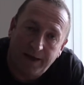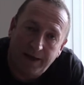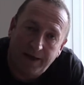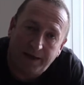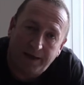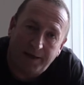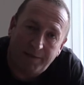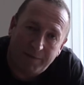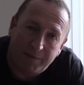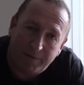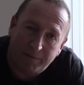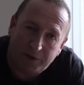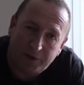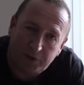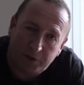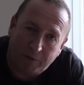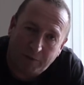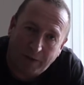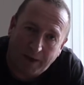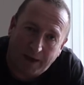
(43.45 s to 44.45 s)
And that
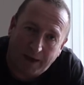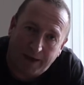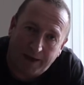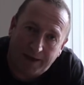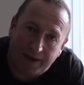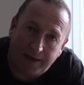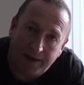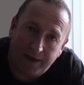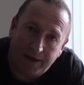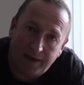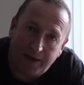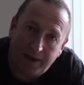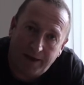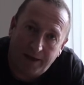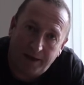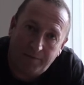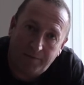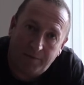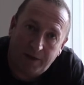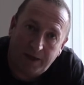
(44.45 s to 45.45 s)
membership pack um,